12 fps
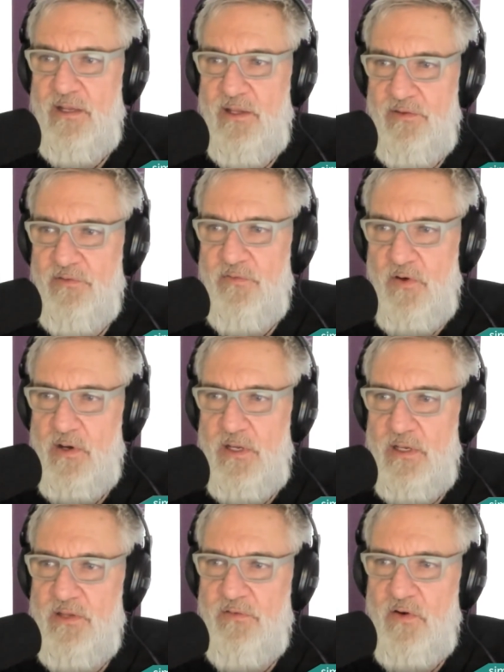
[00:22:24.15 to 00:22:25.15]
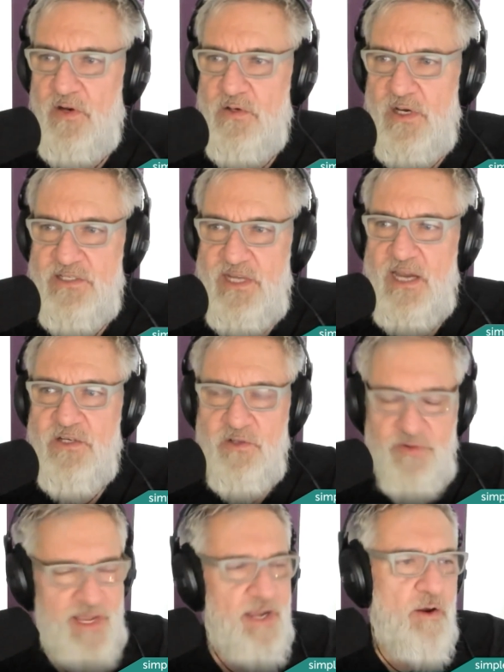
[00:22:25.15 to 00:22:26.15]
It's very transactional.
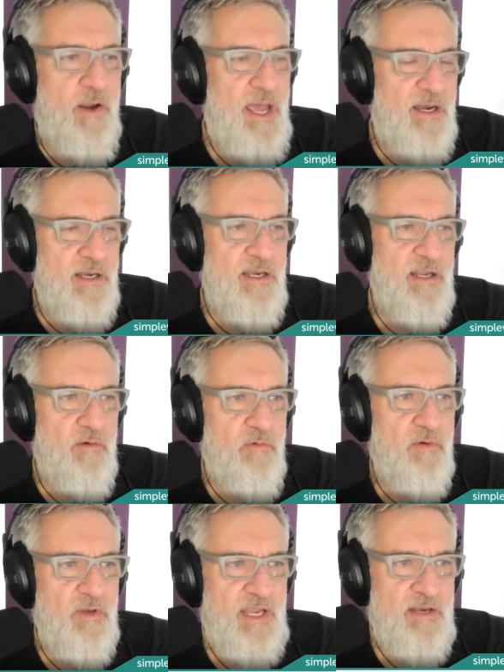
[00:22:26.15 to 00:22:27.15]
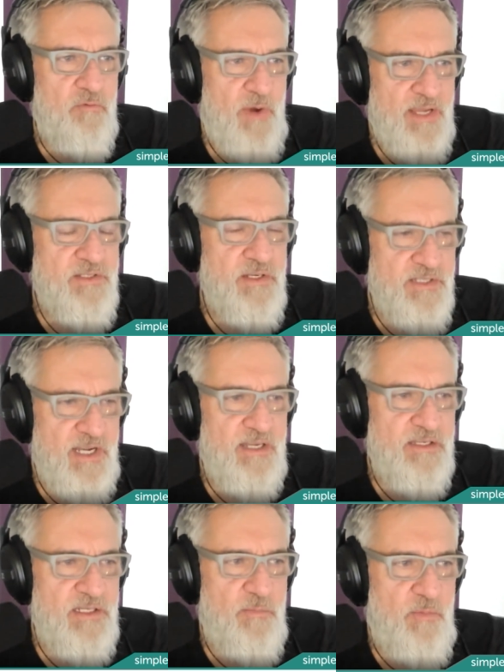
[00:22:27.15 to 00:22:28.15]
Now you're adding in residents. I can
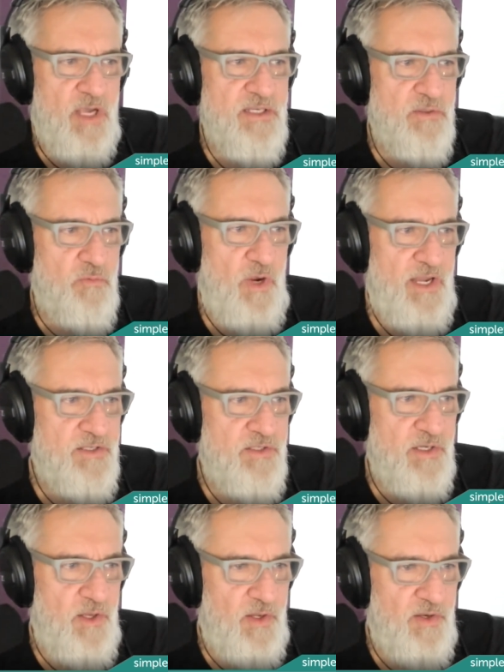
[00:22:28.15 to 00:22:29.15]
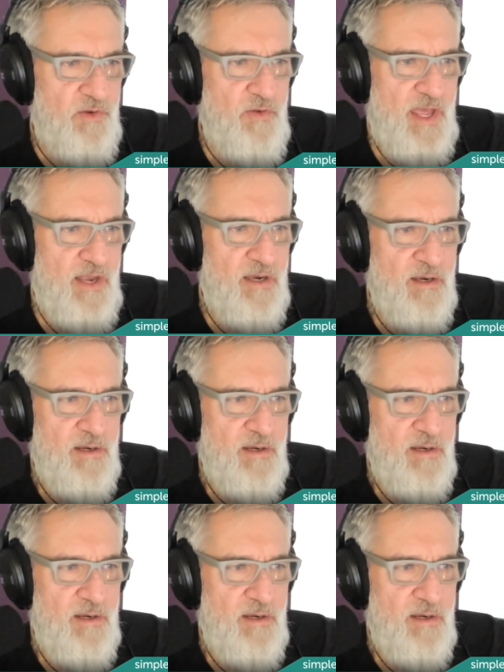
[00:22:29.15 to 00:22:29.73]
see a bunch of ways that you can do that.